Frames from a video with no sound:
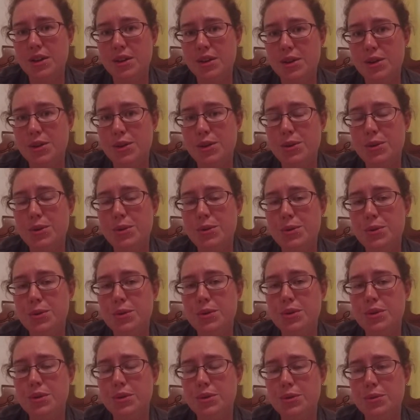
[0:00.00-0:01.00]

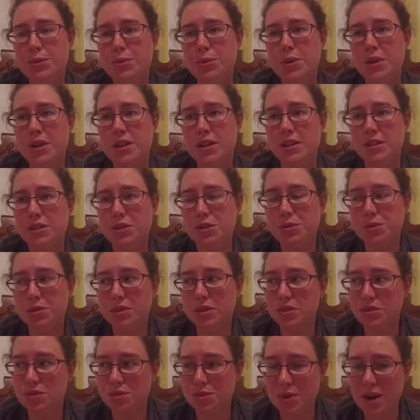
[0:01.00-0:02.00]
who
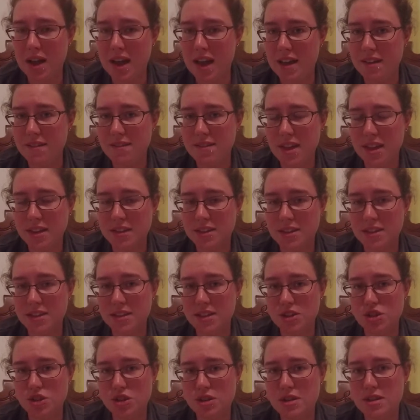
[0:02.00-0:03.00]
will drive that
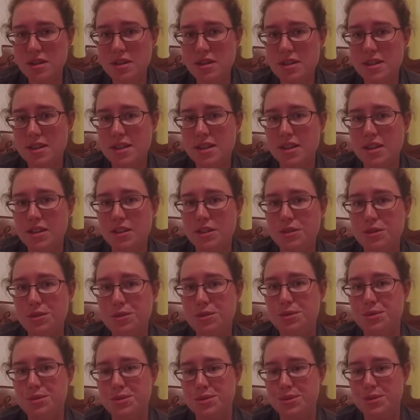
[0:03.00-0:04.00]
decision,
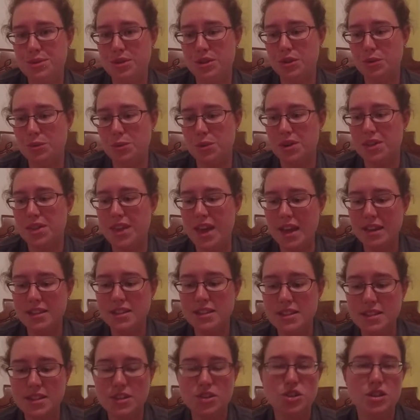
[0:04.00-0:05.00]
where that
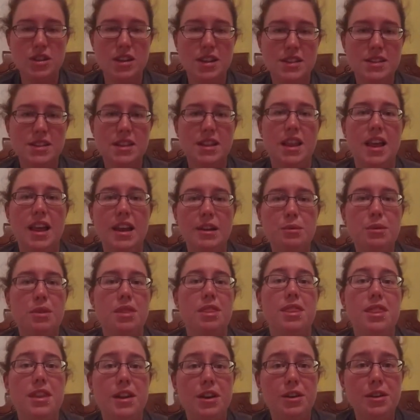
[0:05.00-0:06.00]
decision is in line
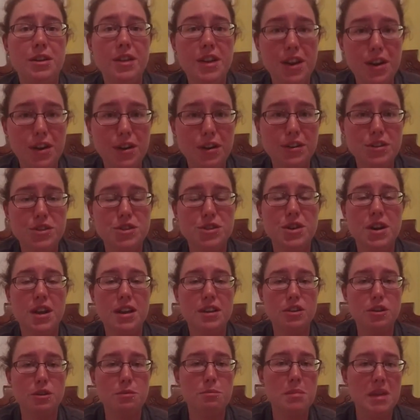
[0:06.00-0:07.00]
with their character
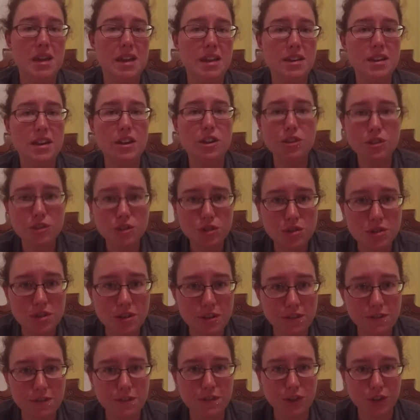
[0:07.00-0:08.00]
and your main character
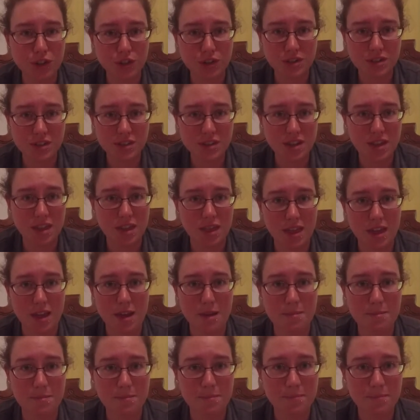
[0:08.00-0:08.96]
defers to them.